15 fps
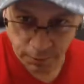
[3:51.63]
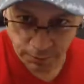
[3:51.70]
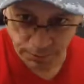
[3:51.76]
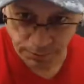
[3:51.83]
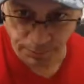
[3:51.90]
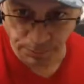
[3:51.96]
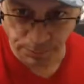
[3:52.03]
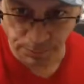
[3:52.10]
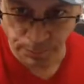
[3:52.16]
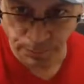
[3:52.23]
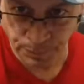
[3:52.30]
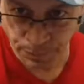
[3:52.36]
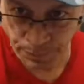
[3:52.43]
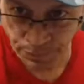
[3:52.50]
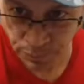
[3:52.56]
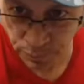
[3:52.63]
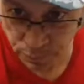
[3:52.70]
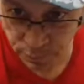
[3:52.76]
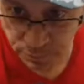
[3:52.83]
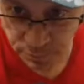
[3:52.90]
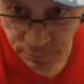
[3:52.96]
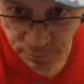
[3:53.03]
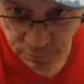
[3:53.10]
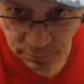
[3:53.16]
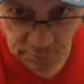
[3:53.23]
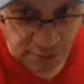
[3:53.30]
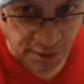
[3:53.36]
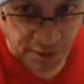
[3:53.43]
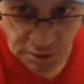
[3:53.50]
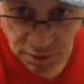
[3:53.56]
and
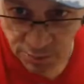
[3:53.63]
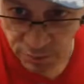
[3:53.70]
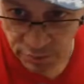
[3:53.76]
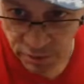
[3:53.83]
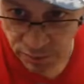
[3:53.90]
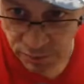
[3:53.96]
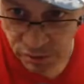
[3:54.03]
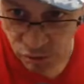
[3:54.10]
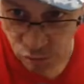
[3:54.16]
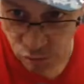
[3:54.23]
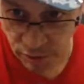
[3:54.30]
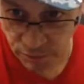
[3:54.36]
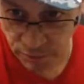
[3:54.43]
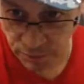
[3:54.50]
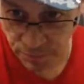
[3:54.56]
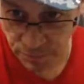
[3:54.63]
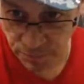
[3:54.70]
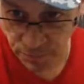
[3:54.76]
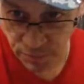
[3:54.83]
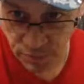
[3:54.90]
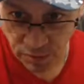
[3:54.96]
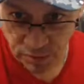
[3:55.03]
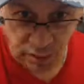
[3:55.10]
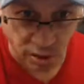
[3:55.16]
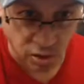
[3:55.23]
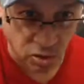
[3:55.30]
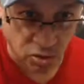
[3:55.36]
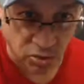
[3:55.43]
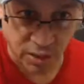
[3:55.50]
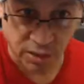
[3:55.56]
anybody in between. Thank
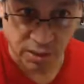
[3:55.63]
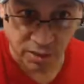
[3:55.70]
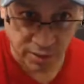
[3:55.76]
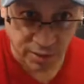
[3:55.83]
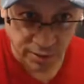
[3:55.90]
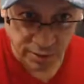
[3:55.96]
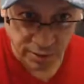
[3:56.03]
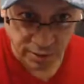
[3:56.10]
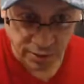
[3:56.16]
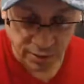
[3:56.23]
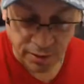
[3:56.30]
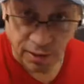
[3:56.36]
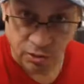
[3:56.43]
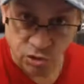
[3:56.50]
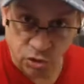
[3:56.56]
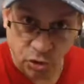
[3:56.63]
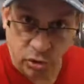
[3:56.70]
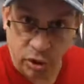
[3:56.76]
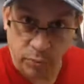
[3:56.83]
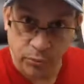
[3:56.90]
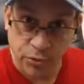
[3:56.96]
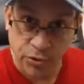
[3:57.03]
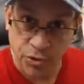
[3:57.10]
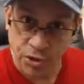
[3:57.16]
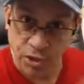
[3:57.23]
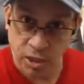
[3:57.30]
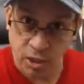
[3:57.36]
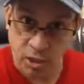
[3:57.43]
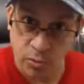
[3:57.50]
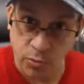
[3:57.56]
you, Nick. I truly
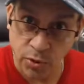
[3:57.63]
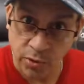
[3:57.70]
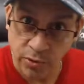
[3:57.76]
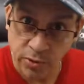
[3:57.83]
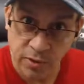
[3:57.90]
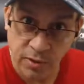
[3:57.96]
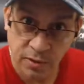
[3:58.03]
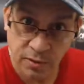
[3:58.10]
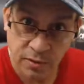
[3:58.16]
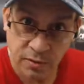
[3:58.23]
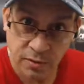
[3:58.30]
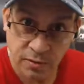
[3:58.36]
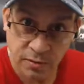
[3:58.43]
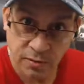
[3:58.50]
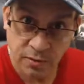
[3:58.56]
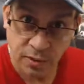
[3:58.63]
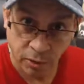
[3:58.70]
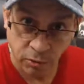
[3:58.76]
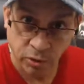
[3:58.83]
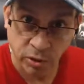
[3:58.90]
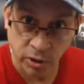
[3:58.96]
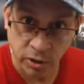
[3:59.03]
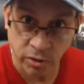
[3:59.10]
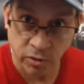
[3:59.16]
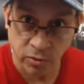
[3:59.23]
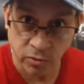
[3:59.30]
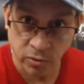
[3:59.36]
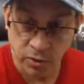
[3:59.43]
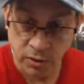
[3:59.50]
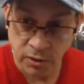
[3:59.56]
appreciate you, brother. I really
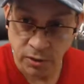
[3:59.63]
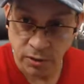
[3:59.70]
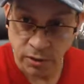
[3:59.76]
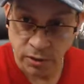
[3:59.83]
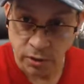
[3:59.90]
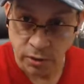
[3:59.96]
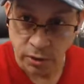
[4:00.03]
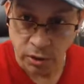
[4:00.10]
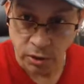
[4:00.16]
do. You